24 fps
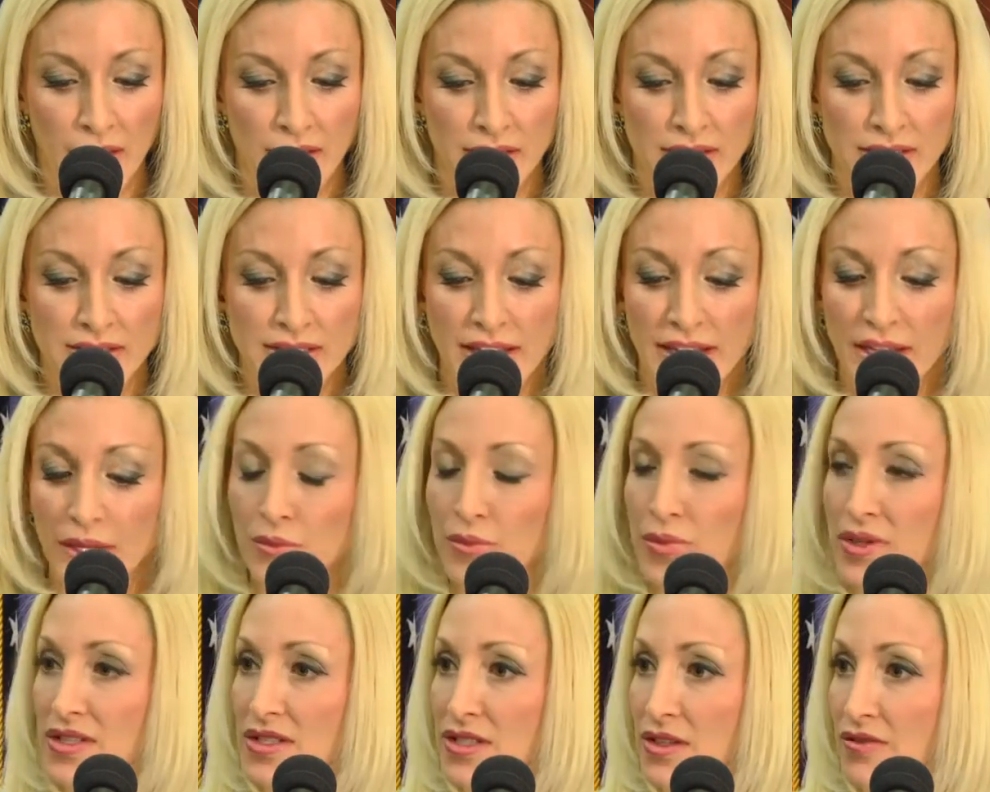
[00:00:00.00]
The
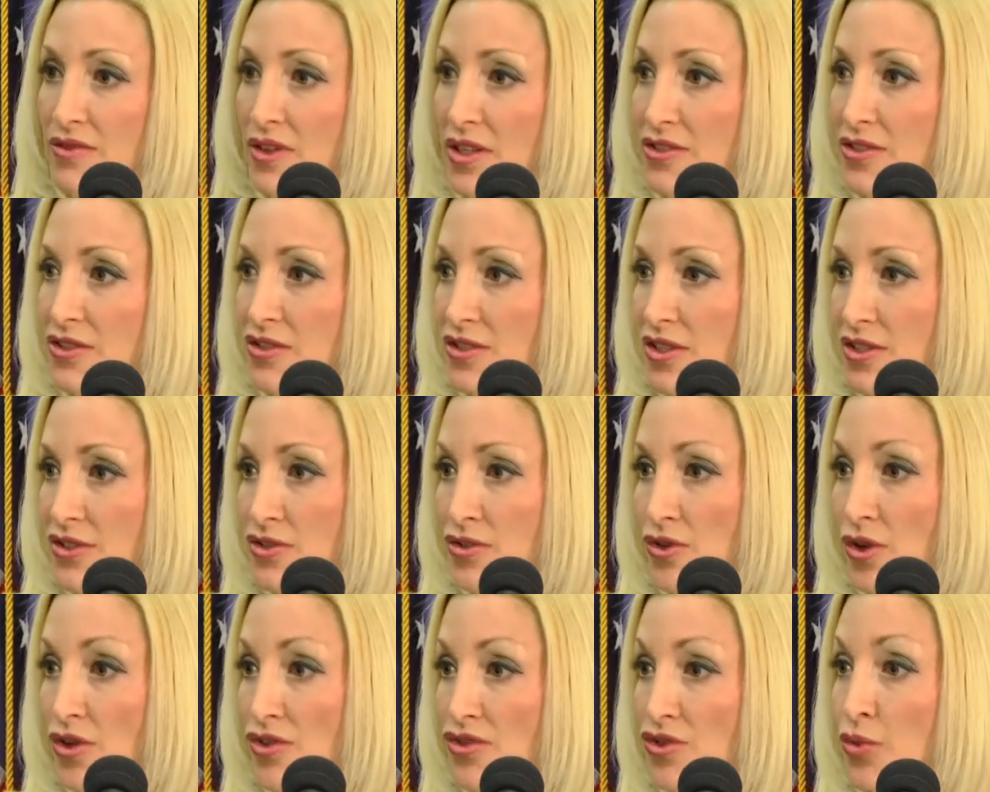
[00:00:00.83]
second piece of
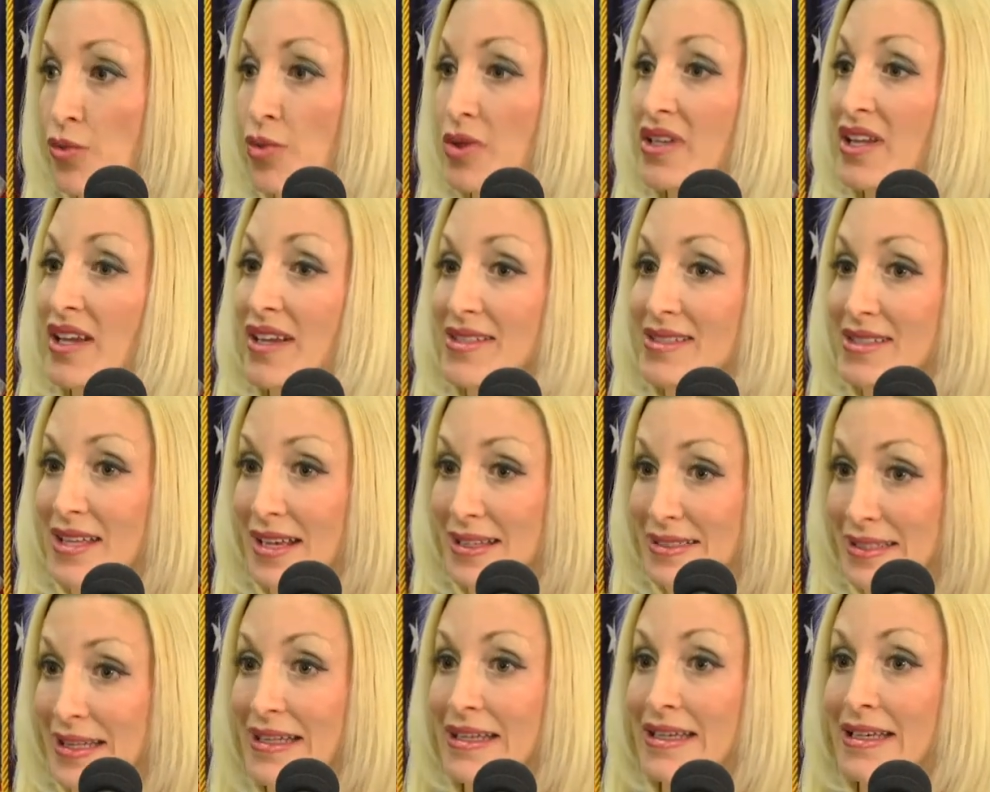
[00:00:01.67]
legislation also protects the
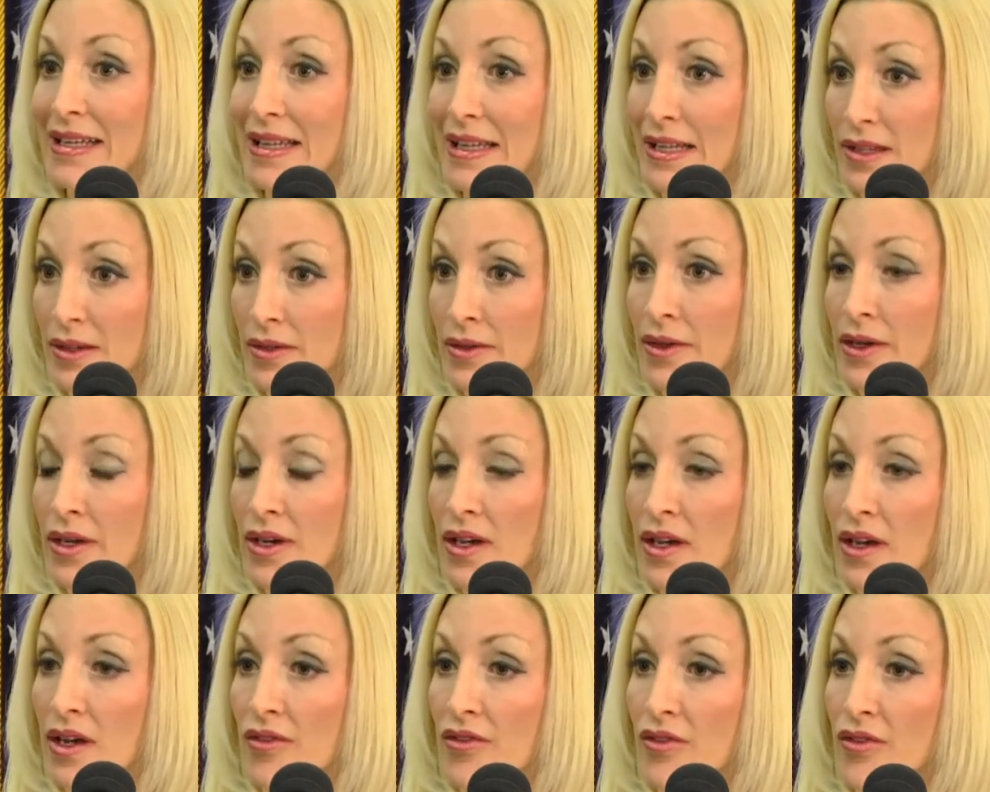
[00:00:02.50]
identity
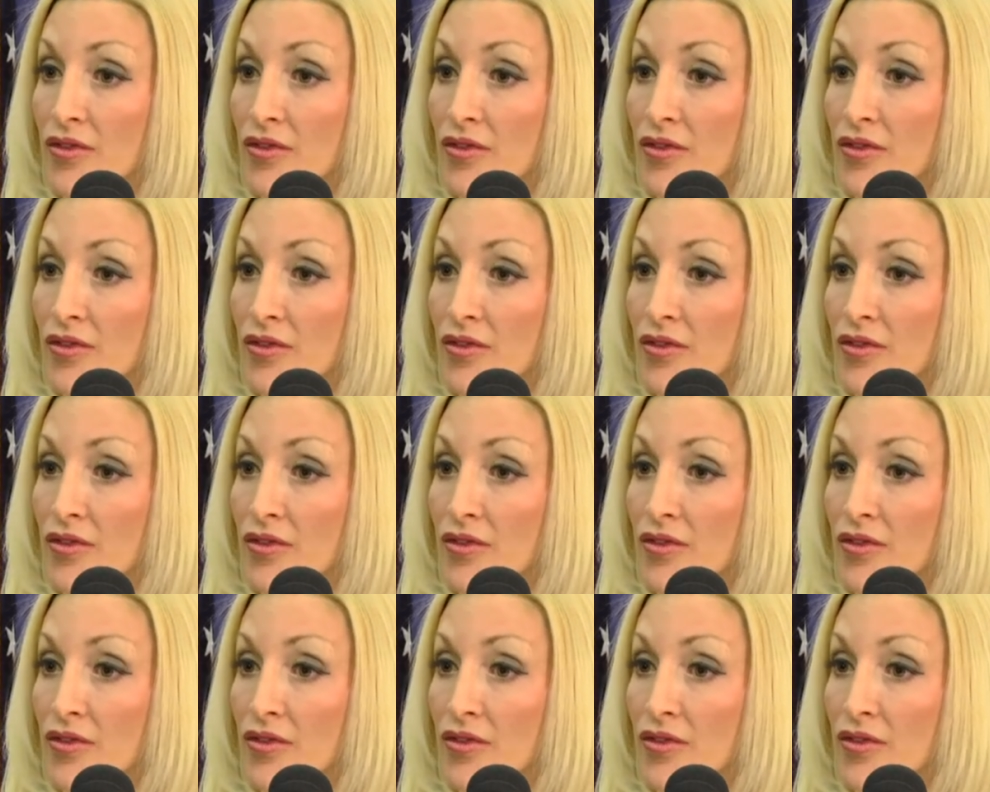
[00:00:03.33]
of